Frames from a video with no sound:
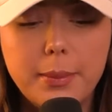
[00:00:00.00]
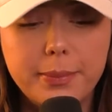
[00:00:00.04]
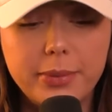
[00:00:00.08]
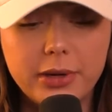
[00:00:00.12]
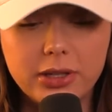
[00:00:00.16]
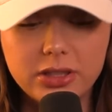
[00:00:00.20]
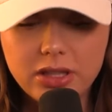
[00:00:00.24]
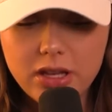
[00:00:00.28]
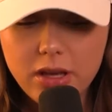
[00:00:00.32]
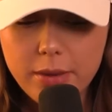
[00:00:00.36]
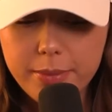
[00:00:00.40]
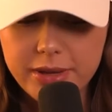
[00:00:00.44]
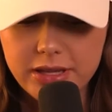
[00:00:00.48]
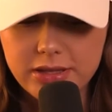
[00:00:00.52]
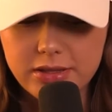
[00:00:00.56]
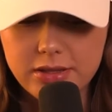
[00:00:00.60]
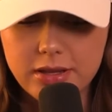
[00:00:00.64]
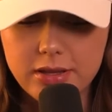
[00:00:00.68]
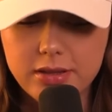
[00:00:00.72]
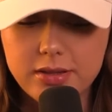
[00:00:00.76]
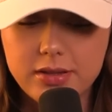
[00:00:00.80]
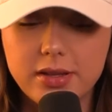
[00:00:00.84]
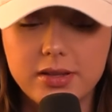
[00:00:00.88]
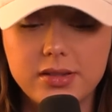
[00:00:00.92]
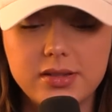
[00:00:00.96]
Building a
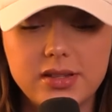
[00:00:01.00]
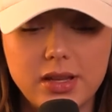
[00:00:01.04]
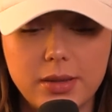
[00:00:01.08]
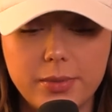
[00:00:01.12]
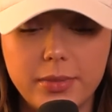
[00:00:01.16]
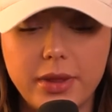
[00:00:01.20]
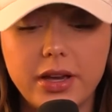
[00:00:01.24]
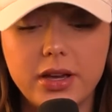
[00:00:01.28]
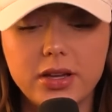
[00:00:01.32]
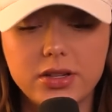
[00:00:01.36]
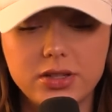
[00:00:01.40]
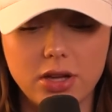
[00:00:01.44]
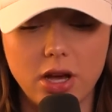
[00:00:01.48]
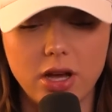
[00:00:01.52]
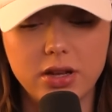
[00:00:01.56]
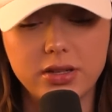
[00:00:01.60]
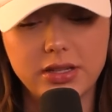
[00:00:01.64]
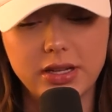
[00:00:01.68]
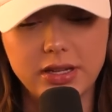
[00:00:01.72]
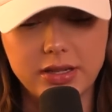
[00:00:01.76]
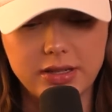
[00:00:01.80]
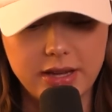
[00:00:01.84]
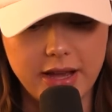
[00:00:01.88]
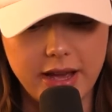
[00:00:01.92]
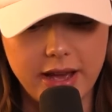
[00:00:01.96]
business can seem like a
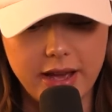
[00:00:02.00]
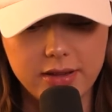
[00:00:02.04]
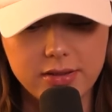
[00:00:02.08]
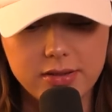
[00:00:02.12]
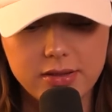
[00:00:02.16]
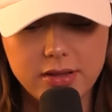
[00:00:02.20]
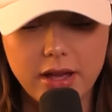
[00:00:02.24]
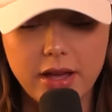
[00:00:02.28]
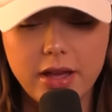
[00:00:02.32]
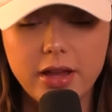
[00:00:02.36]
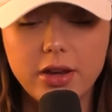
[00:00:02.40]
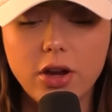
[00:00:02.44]
daunting task,